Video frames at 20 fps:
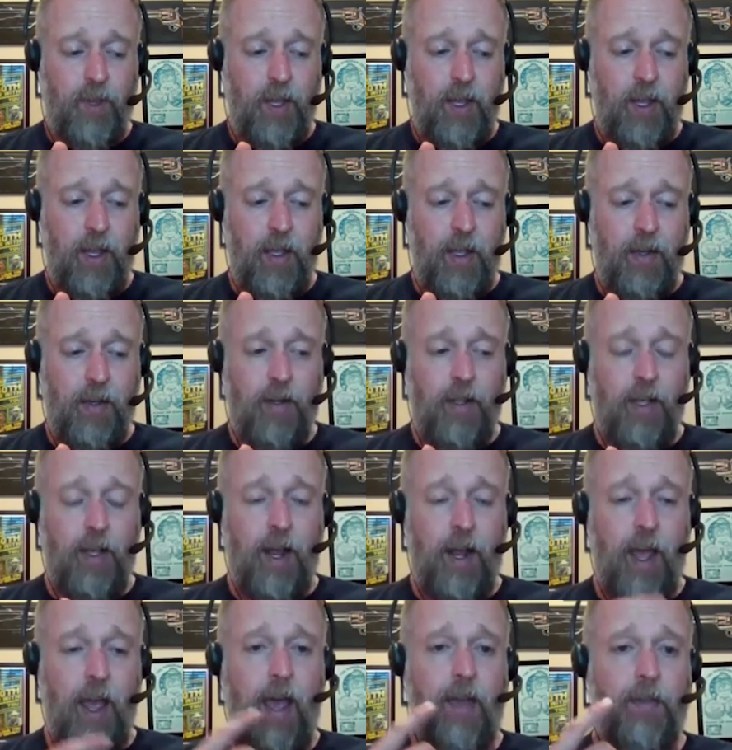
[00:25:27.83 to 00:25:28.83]
And
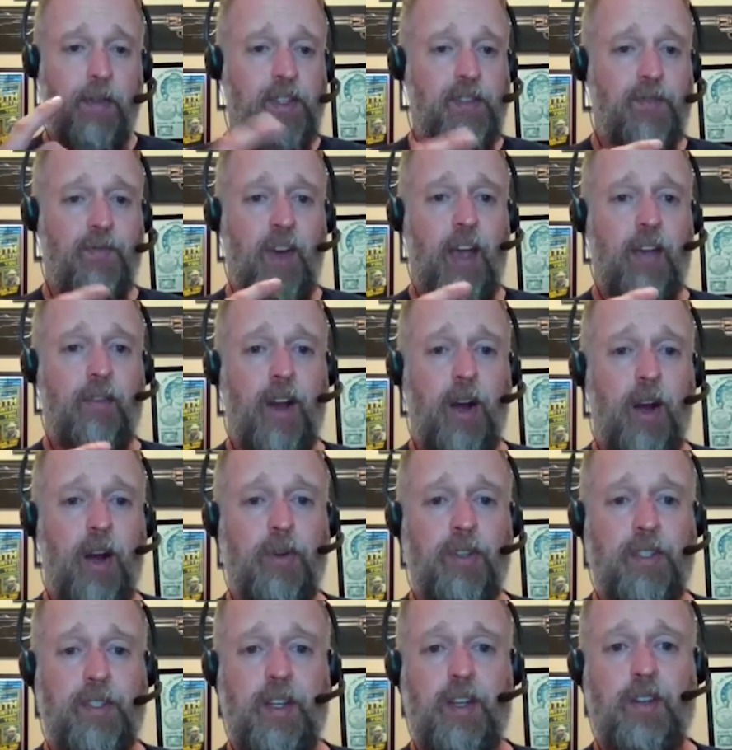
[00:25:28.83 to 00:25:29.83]
I had this Vivair
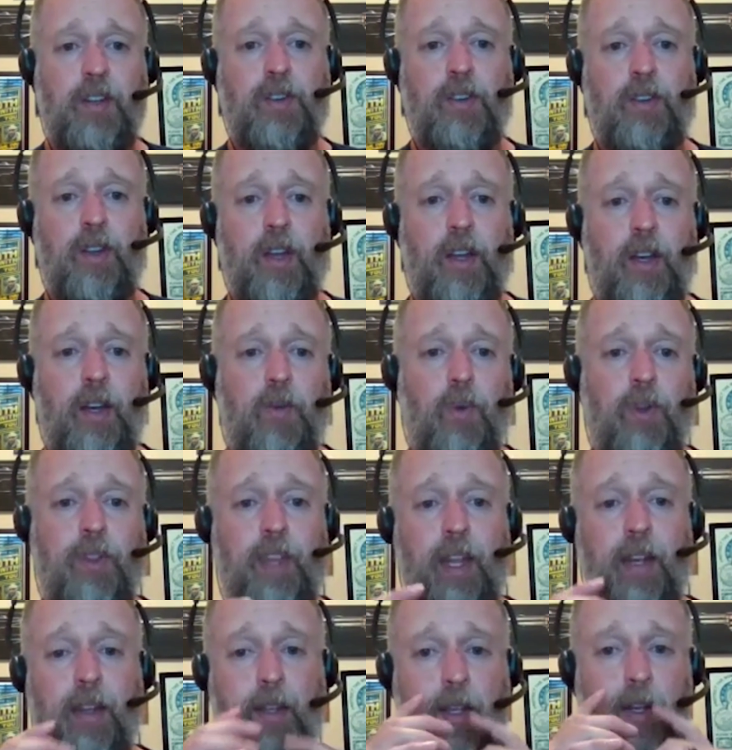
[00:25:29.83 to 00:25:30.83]
procedure done. And what
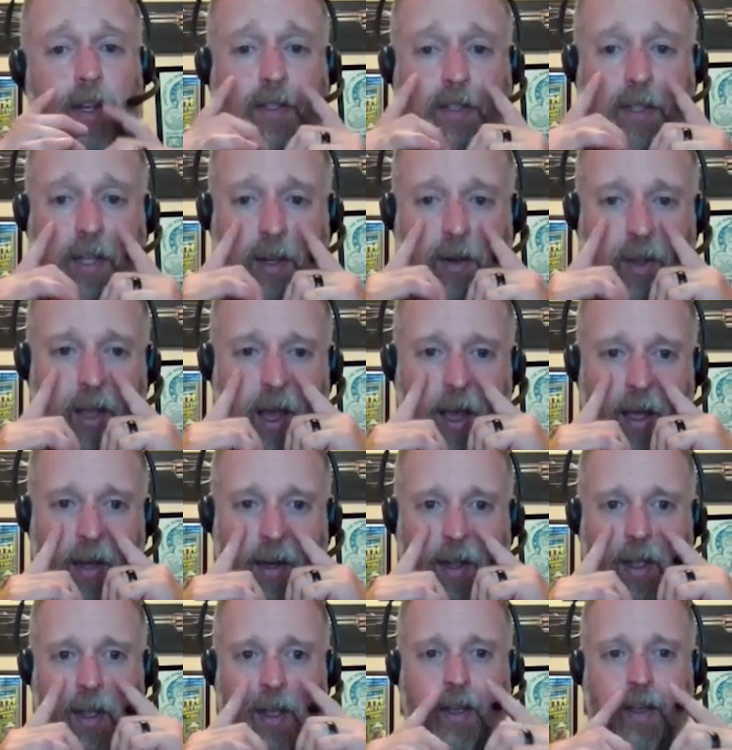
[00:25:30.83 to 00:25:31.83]
they did is they got
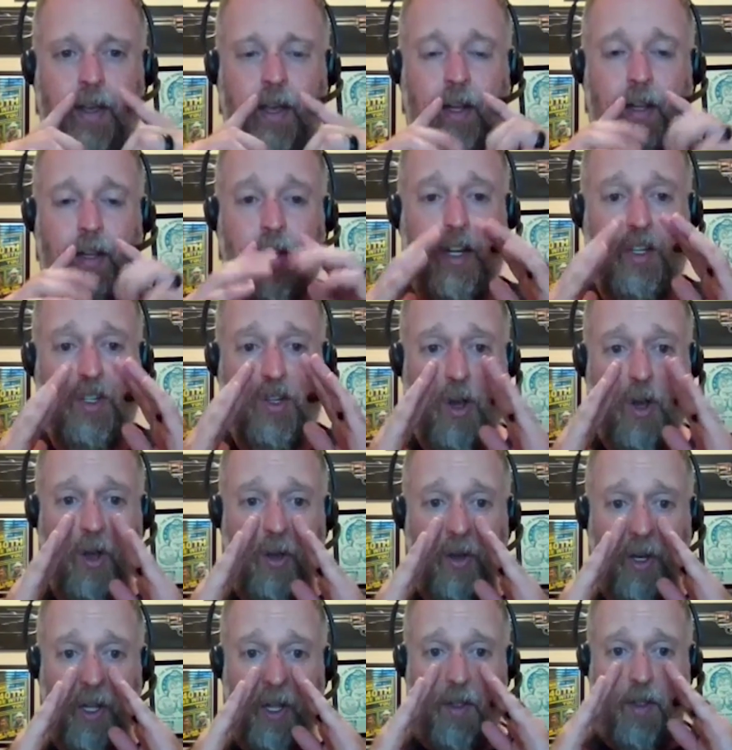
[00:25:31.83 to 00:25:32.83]
an
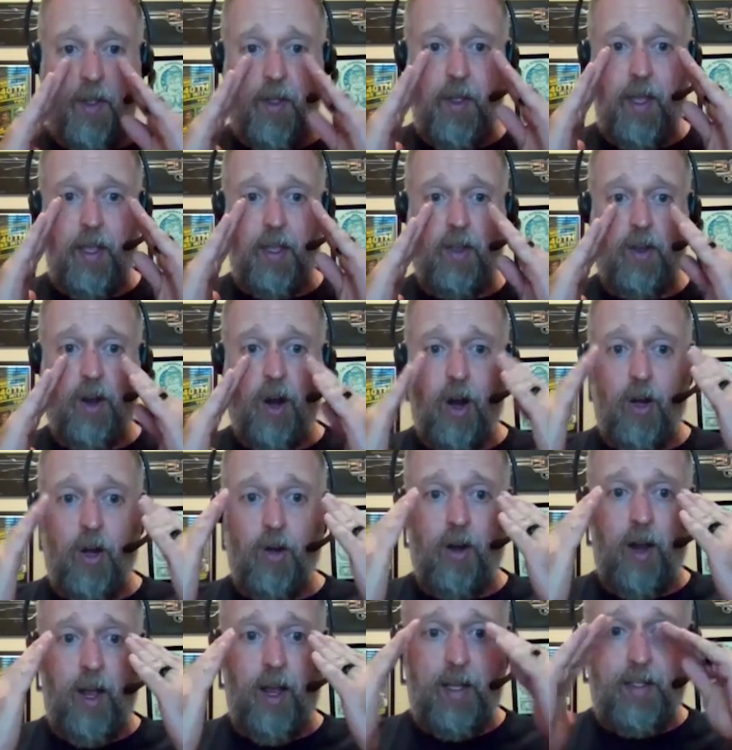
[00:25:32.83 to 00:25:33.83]
electrode and then they
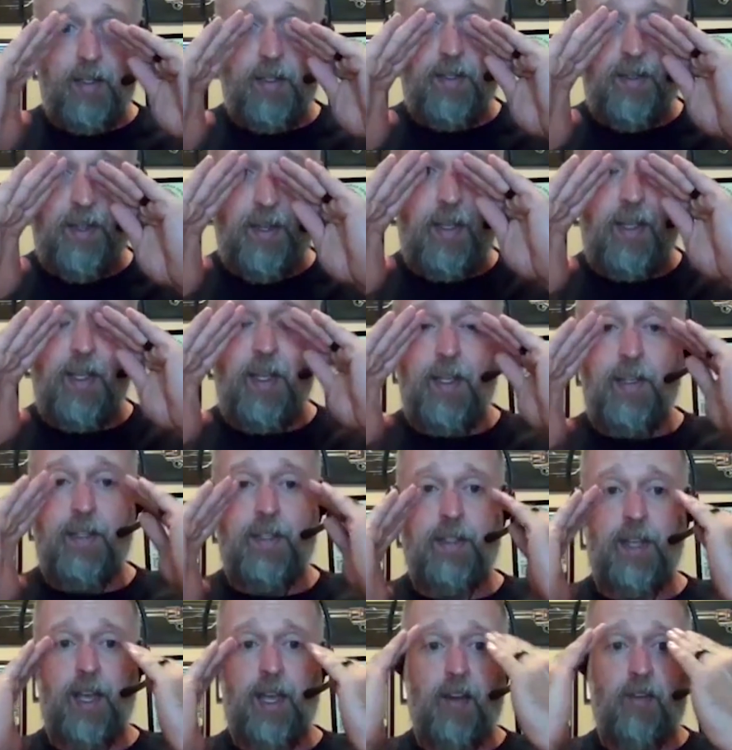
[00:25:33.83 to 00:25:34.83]
cauterized the
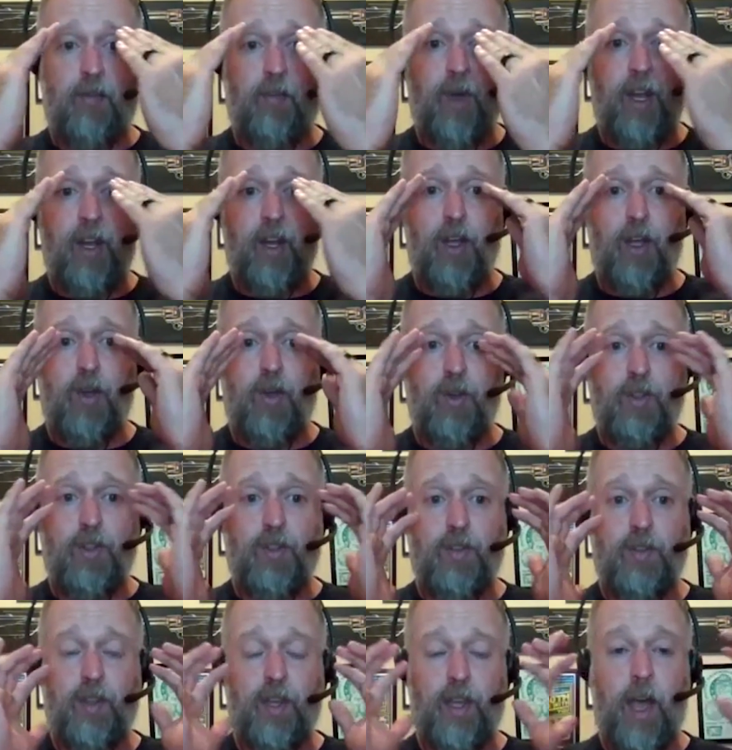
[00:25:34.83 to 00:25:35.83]
inside of my
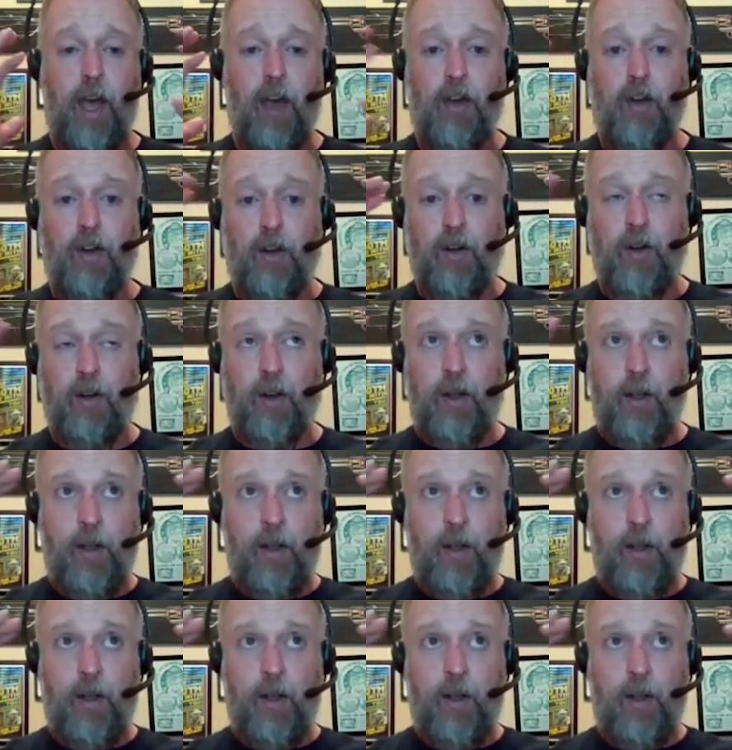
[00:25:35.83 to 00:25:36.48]
nose, the outer